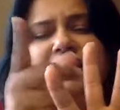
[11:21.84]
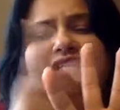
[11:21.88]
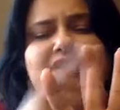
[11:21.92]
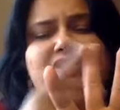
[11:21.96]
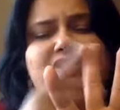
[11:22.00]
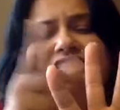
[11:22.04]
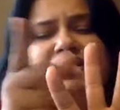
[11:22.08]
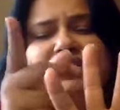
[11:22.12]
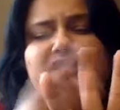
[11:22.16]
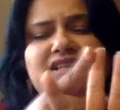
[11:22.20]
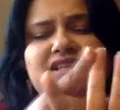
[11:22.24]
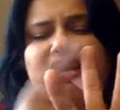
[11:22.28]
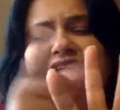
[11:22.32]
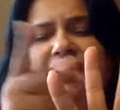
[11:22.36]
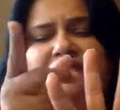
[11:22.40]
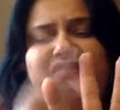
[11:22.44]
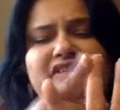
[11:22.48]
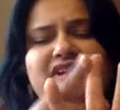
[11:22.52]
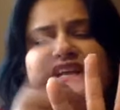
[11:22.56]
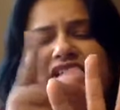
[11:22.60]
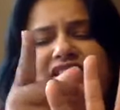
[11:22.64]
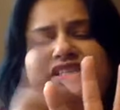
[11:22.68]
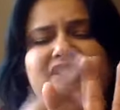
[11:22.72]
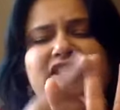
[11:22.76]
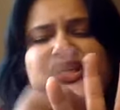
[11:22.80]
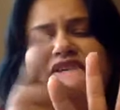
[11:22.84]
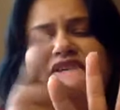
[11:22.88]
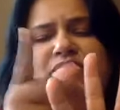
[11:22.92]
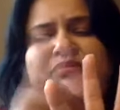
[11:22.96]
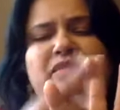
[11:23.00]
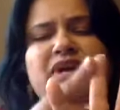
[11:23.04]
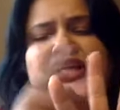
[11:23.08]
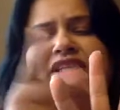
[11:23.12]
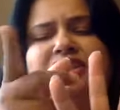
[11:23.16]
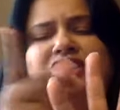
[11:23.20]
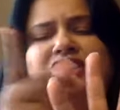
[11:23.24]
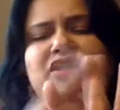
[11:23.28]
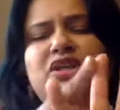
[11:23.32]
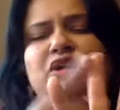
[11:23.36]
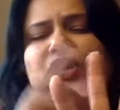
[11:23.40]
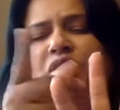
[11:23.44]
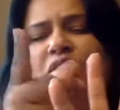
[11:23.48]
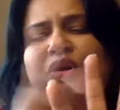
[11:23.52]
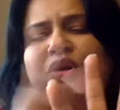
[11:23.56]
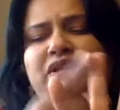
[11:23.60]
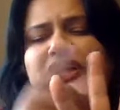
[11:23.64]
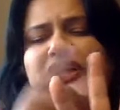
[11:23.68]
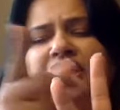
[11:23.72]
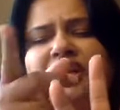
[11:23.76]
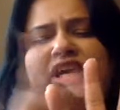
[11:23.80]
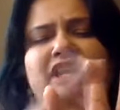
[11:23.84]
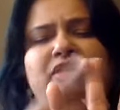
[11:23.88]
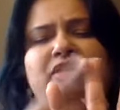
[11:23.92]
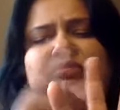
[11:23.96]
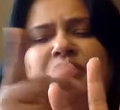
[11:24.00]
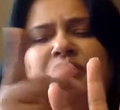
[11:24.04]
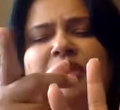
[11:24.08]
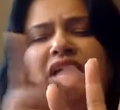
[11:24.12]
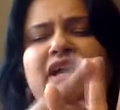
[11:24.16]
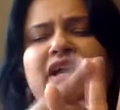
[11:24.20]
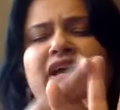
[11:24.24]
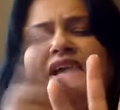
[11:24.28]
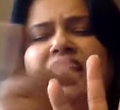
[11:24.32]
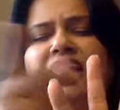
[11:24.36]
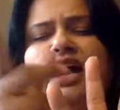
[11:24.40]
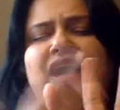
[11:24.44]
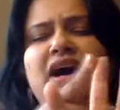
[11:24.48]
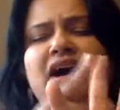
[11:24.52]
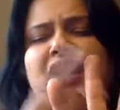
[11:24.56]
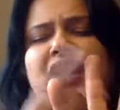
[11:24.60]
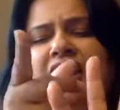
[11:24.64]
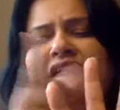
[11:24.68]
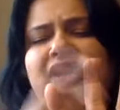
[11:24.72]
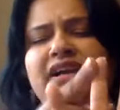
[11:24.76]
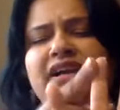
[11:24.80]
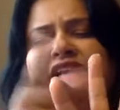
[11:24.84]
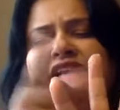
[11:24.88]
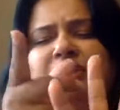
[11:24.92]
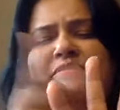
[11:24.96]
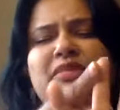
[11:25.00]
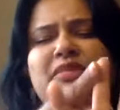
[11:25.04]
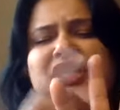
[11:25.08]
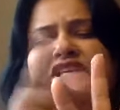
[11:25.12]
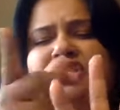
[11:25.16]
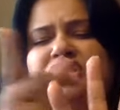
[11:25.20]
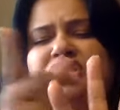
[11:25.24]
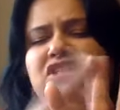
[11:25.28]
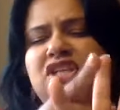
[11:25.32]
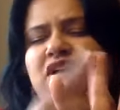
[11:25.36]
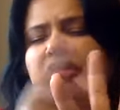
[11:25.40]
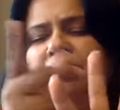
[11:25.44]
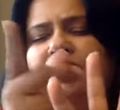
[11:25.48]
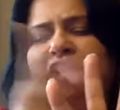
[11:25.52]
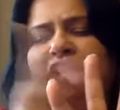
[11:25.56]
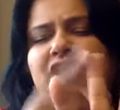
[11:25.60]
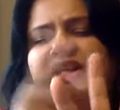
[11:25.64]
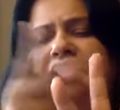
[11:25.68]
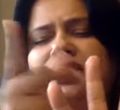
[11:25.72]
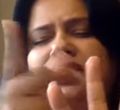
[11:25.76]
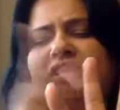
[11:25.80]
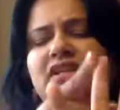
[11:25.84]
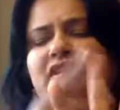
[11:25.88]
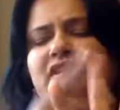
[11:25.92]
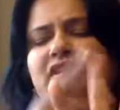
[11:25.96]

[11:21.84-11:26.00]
this heaviness in my throat, in my heart, in my stomach.